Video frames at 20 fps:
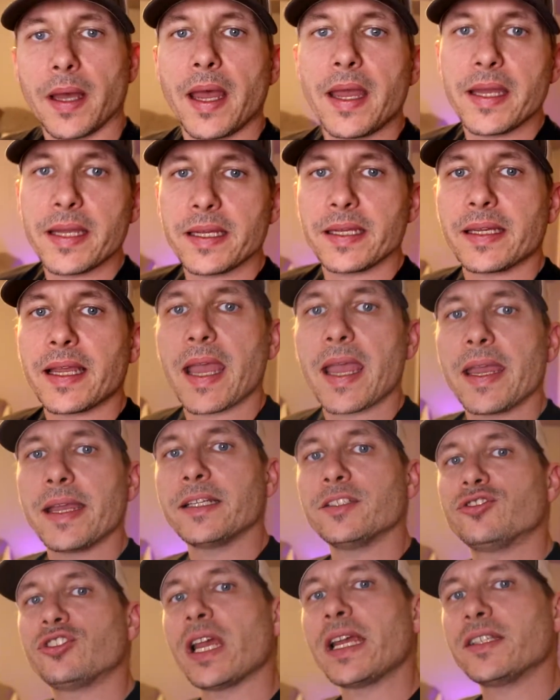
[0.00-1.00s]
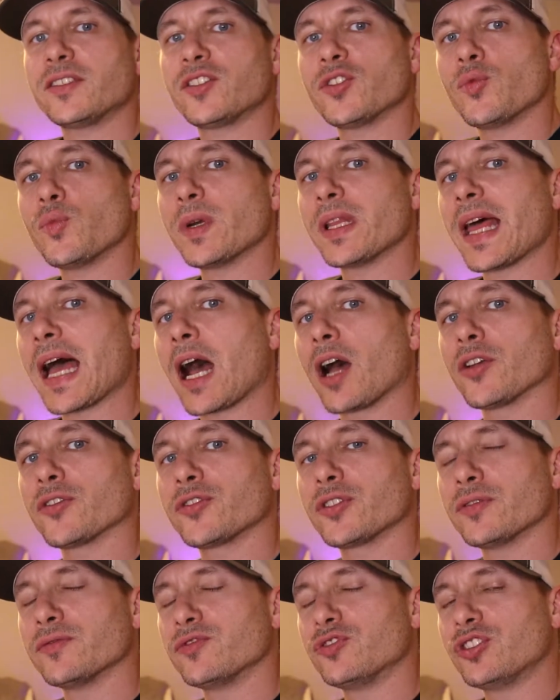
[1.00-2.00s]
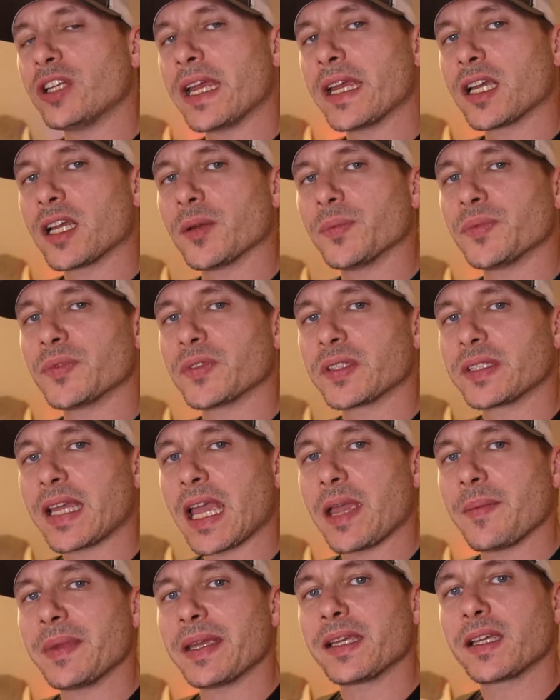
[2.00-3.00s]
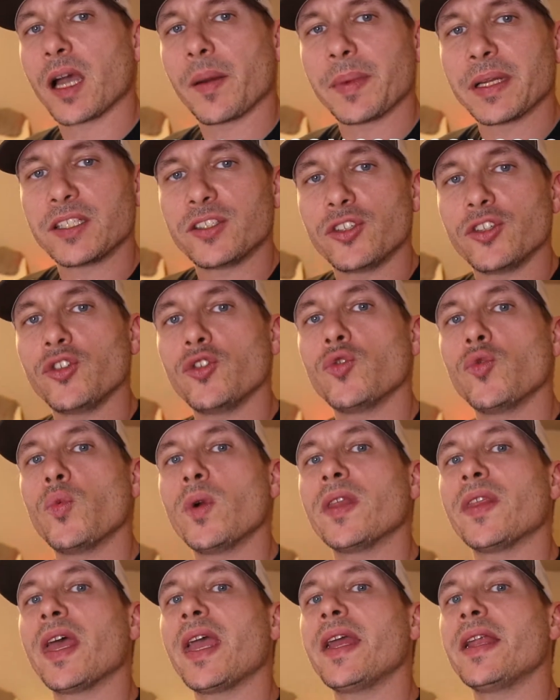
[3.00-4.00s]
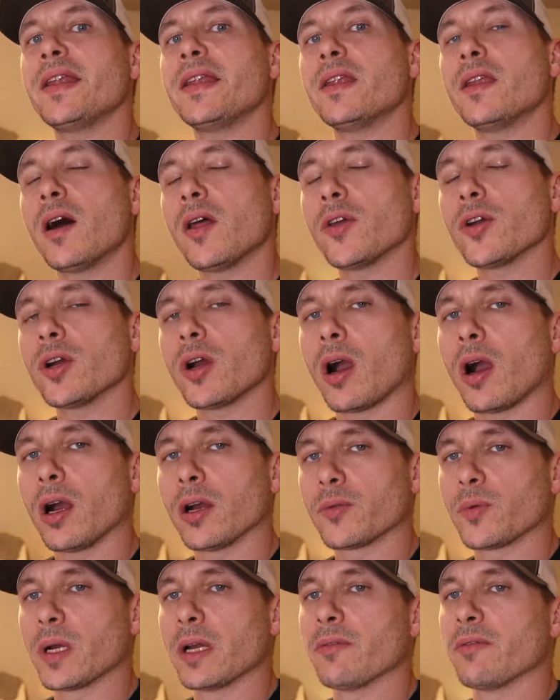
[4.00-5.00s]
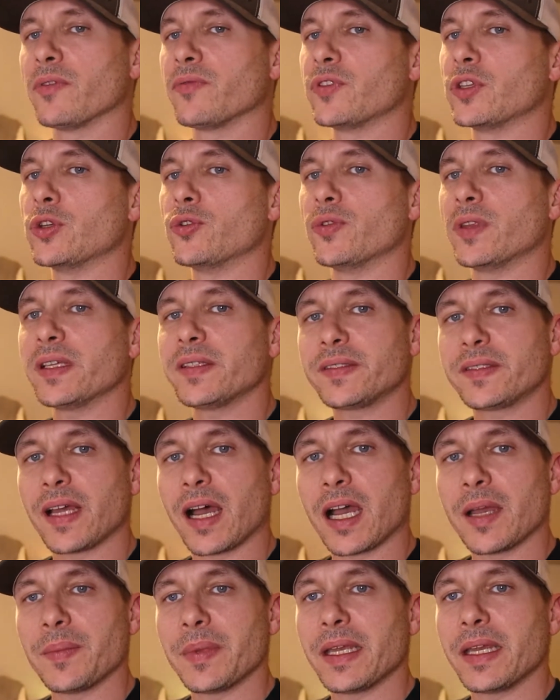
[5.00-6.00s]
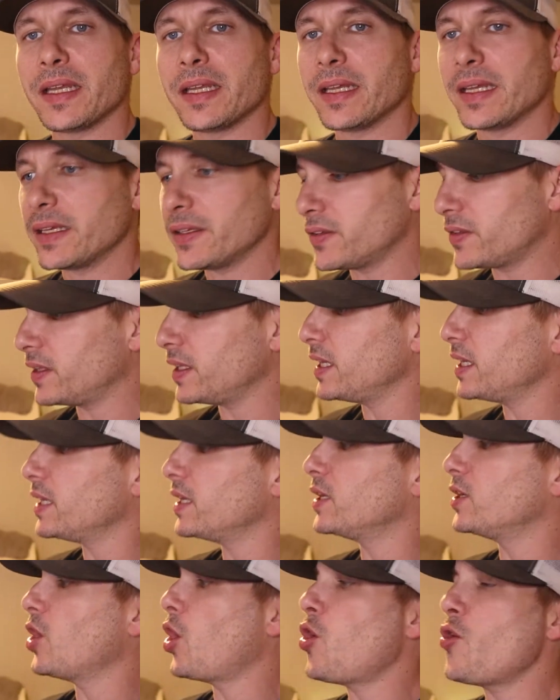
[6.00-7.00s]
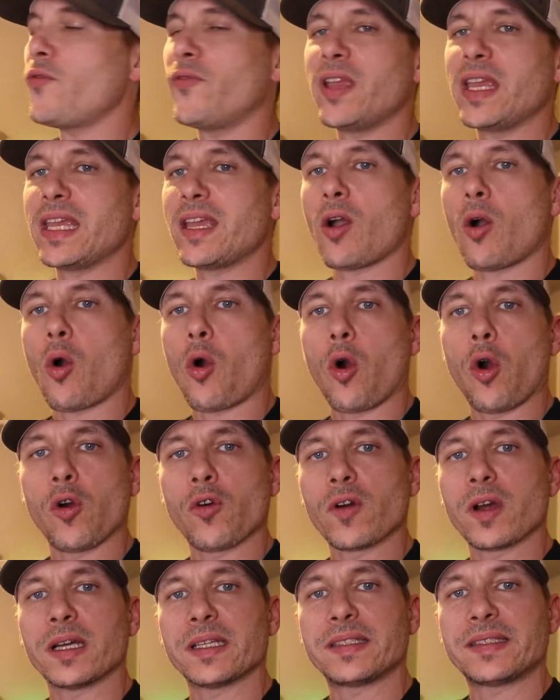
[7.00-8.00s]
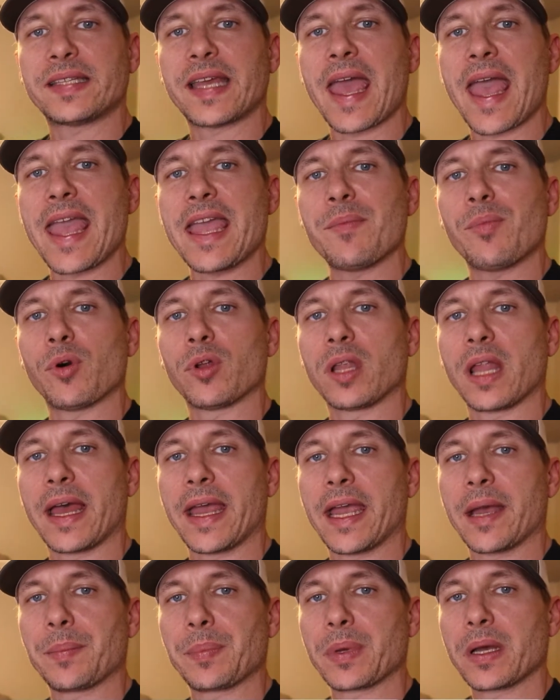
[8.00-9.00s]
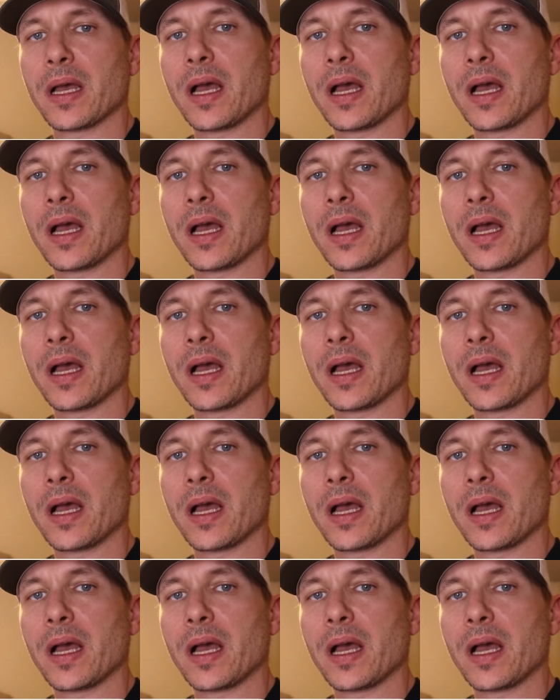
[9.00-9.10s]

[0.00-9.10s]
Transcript: Hey gang, Jason with House of Jacobs Gaming coming to you with another hardware review. This time it is the Govee Aura table lamp.